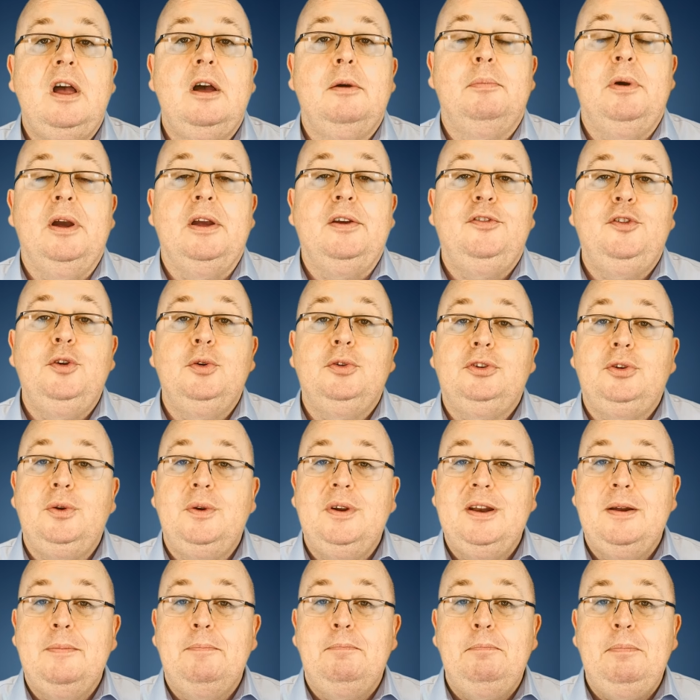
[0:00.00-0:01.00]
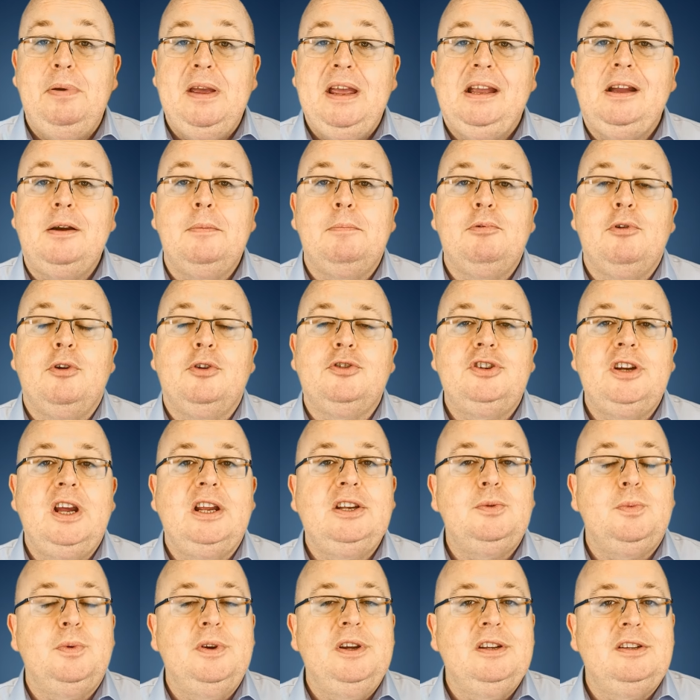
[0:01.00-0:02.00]
But if you're doing a bigger
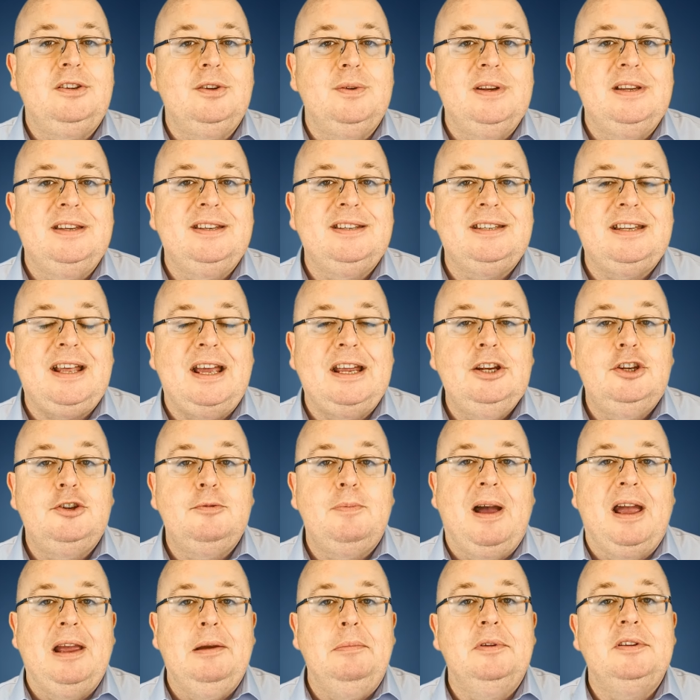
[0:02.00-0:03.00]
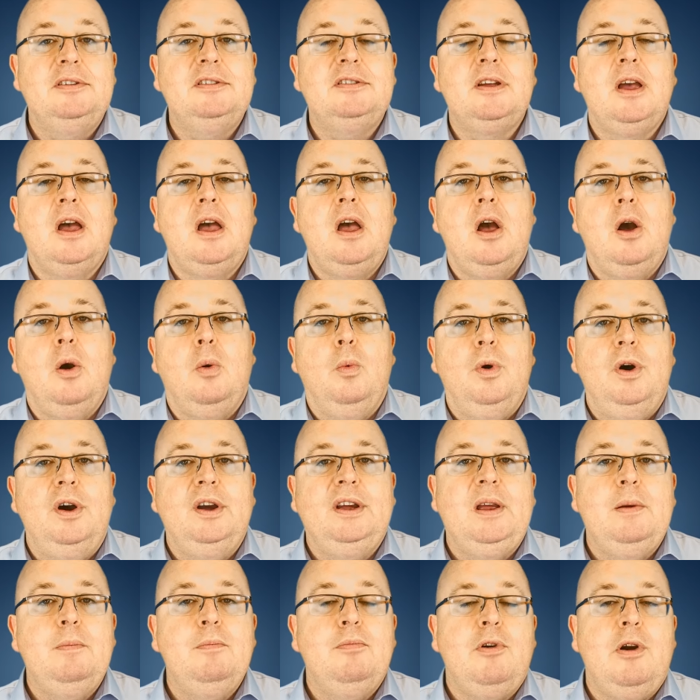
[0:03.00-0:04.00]
project where you're doing stage payments,
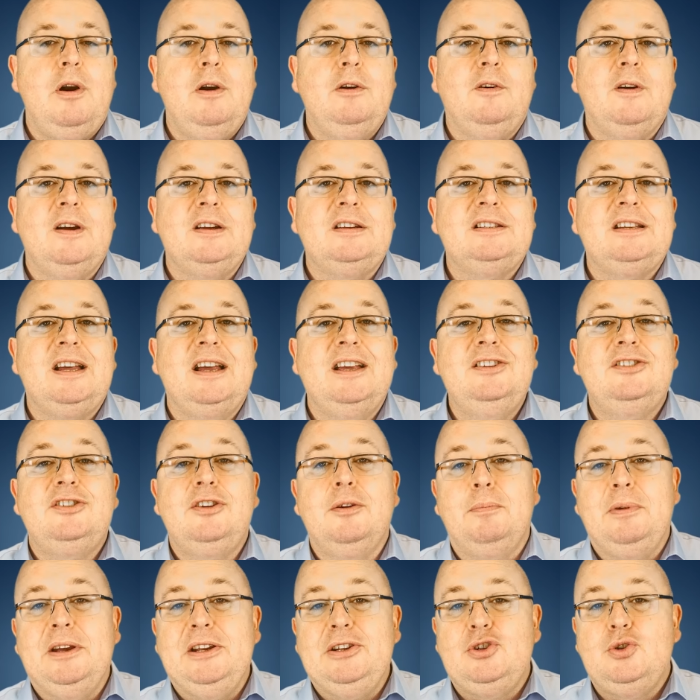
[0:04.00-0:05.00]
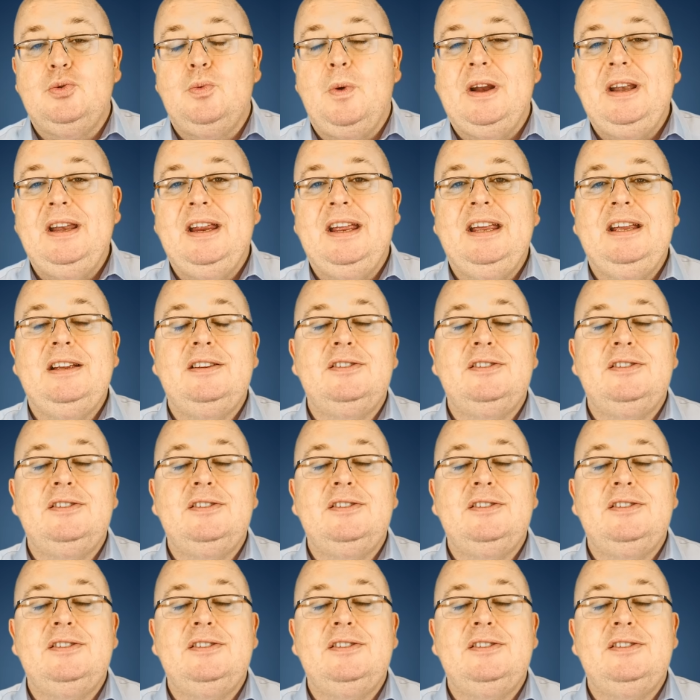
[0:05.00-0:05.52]
work in progress days could be 20